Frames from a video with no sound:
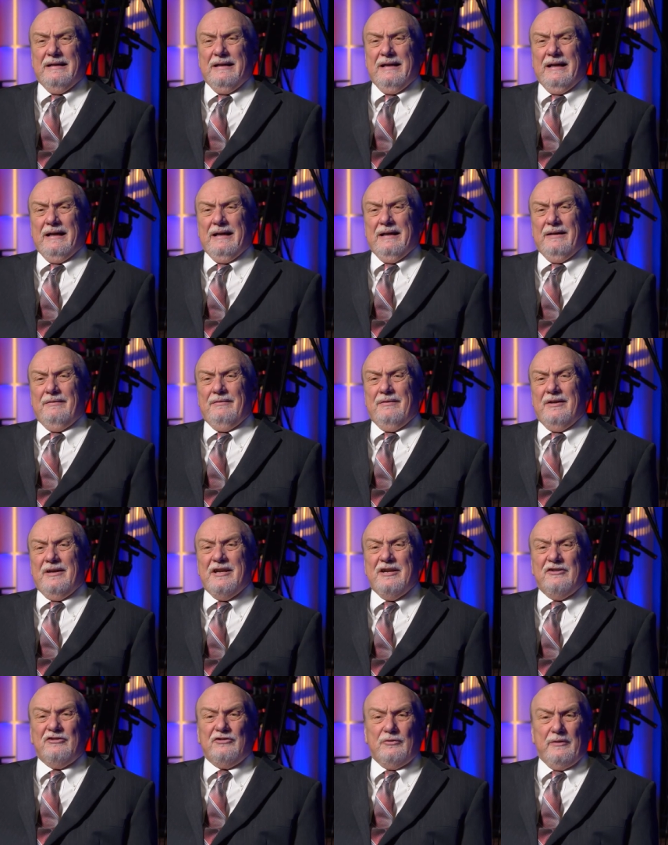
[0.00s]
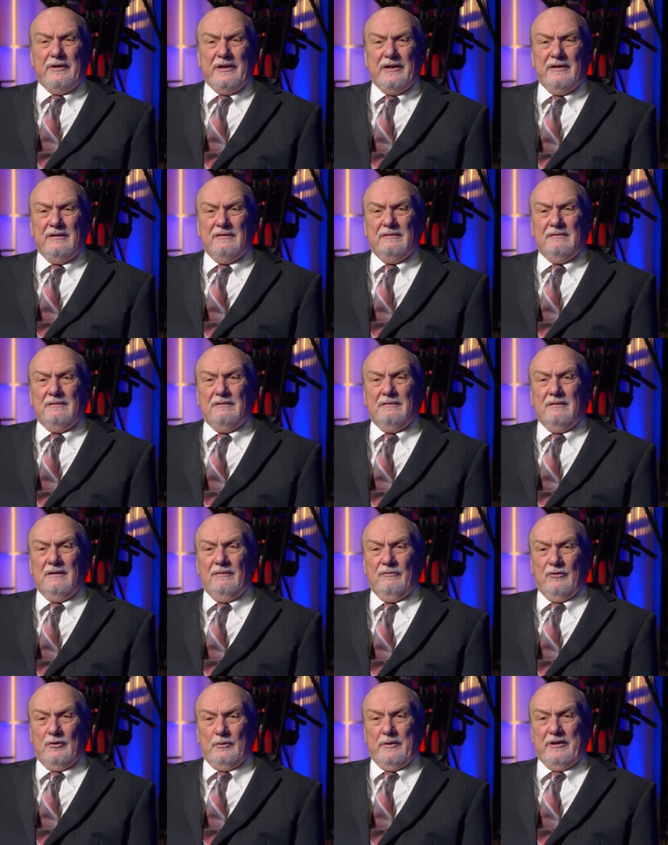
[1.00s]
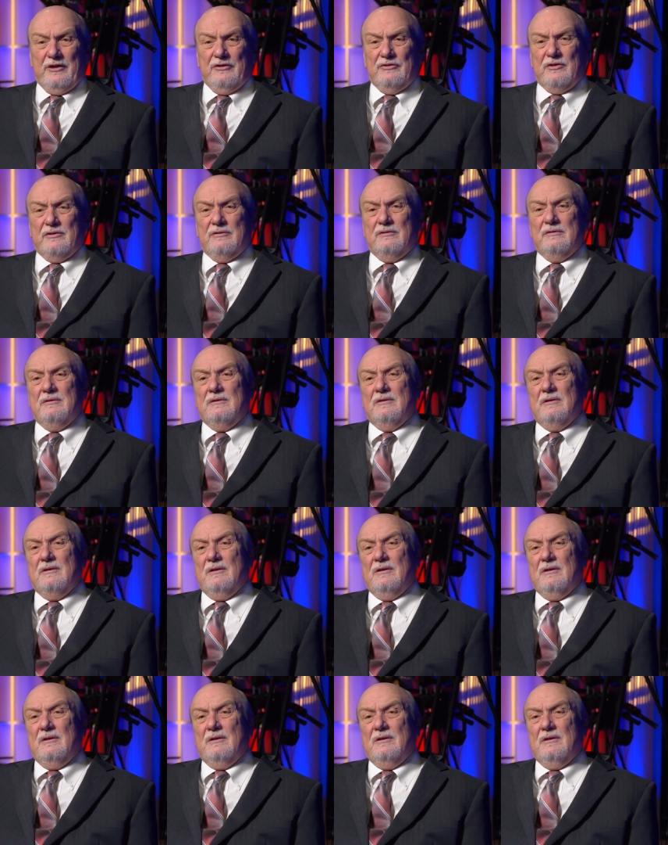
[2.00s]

and the history of the region